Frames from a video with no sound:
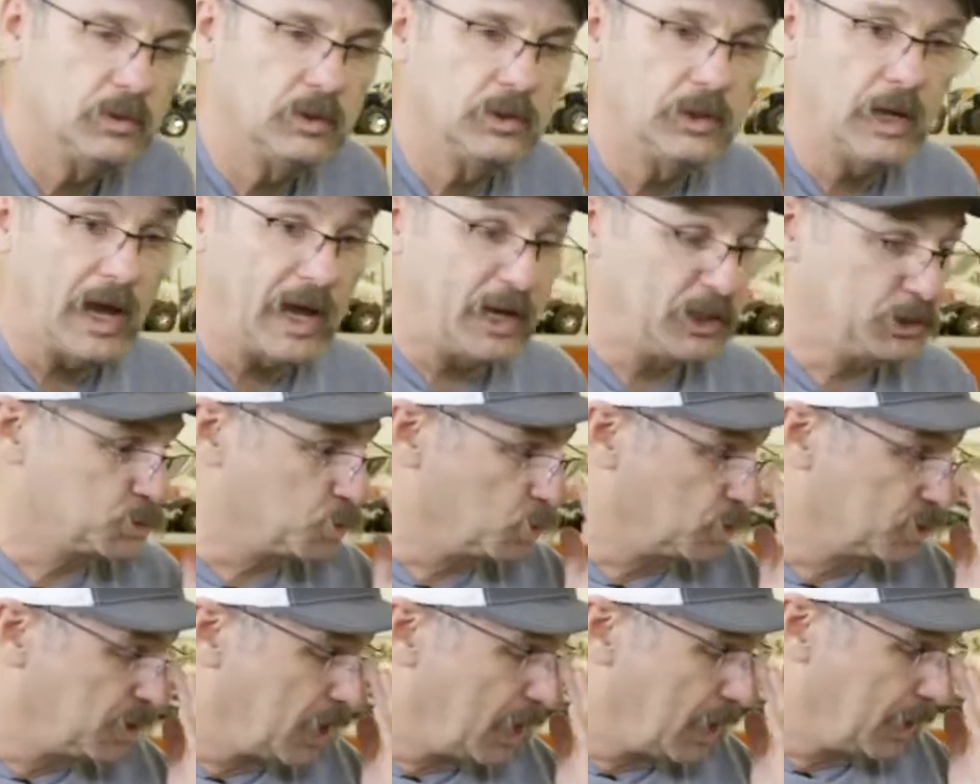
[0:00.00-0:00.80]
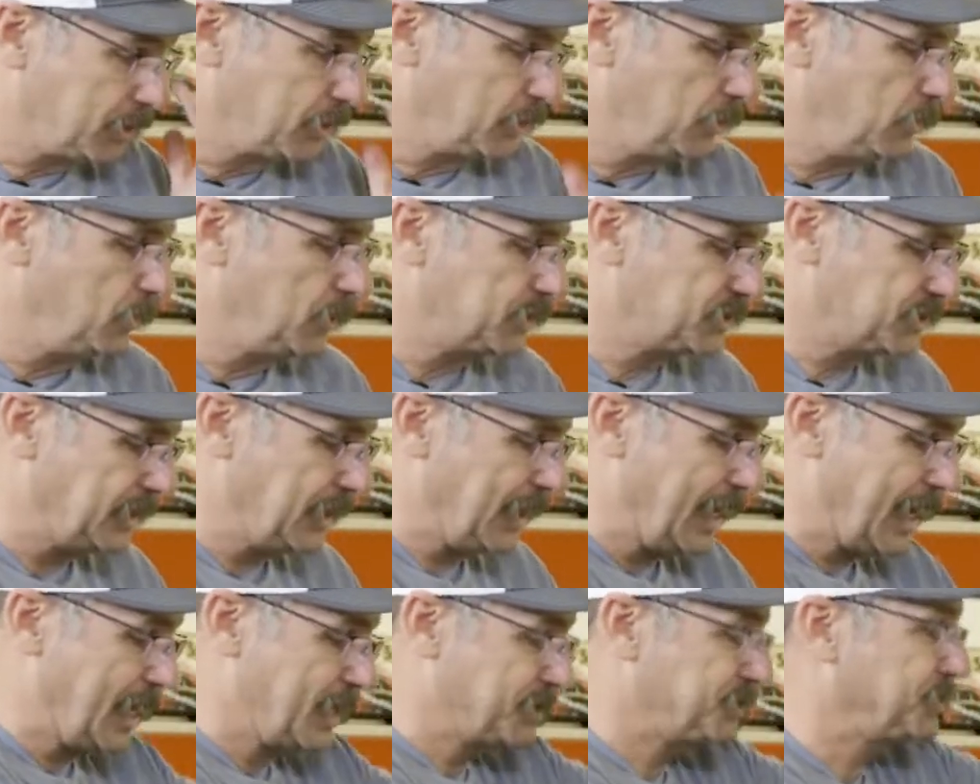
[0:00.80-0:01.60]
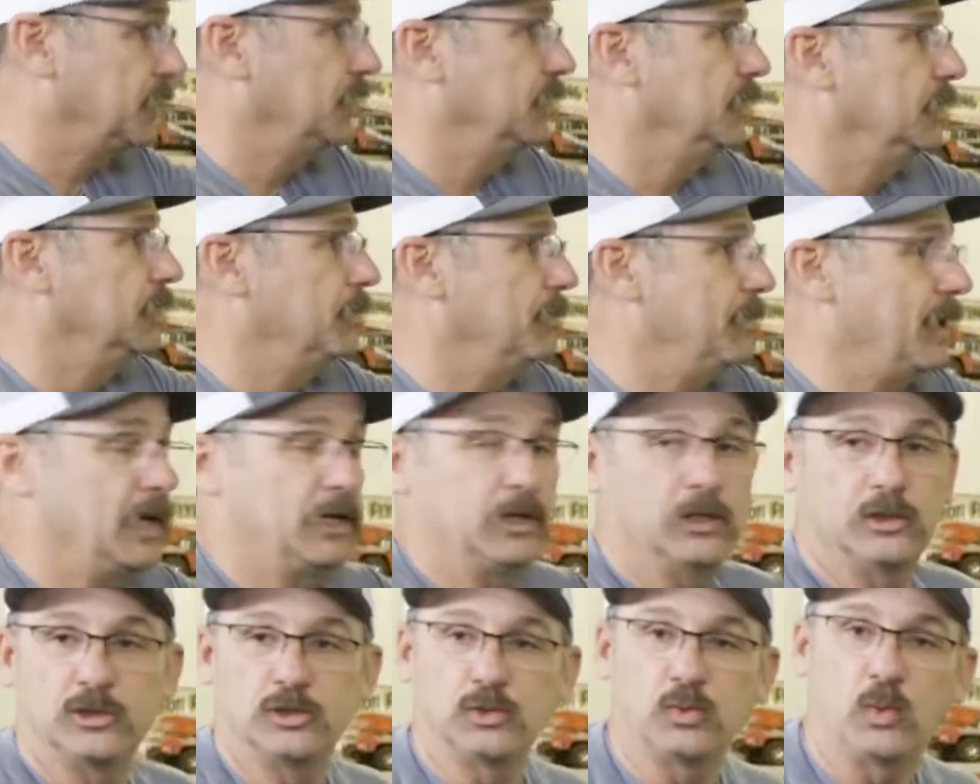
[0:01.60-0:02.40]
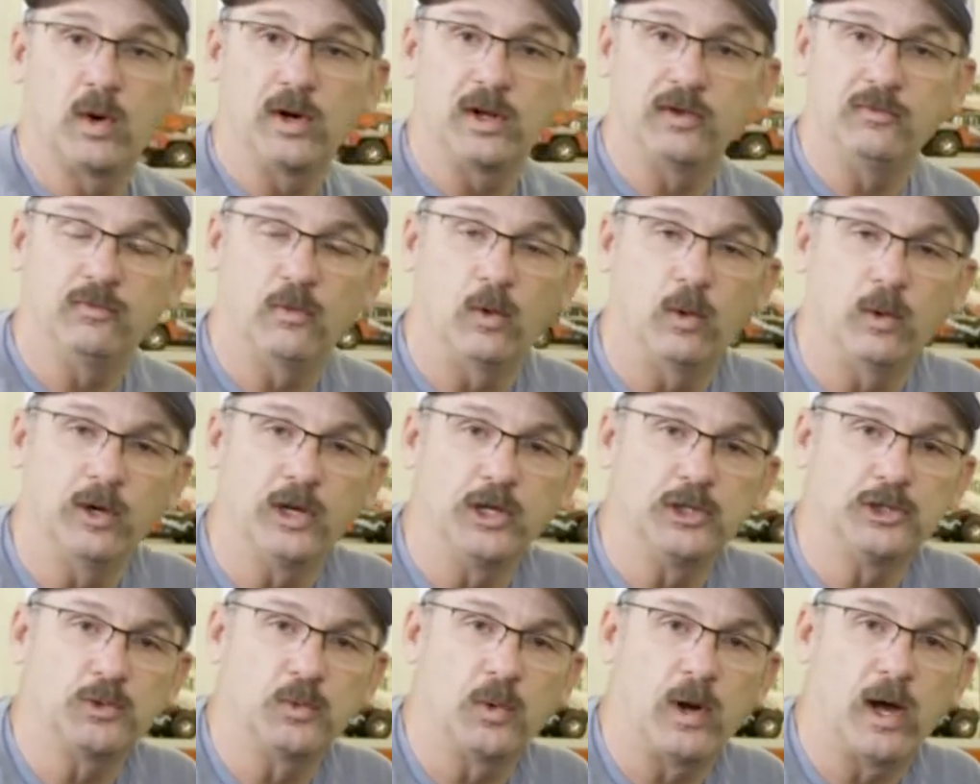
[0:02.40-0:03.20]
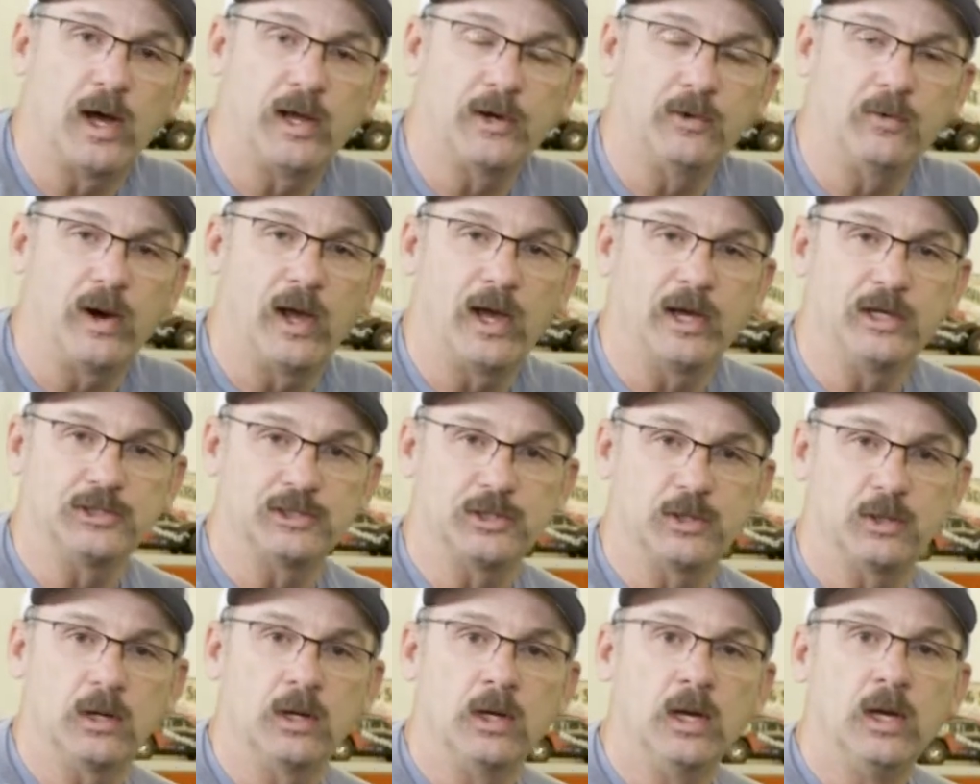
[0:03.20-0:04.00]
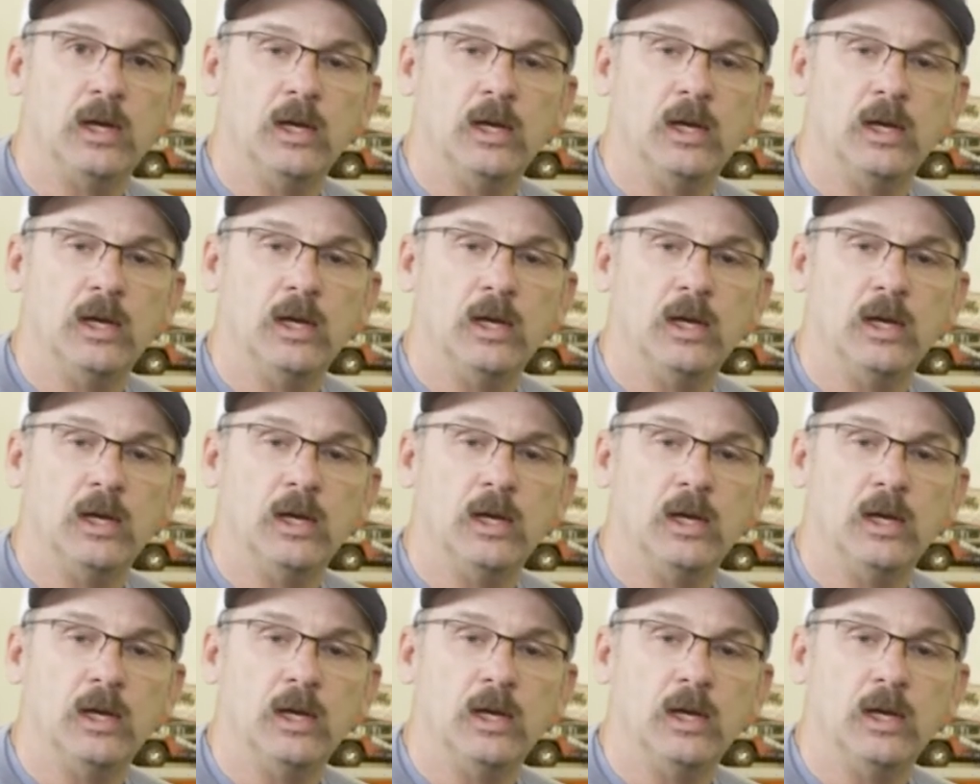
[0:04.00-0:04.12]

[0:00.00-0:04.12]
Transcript: guides were talking to us and asking to make a 24-inch rod riser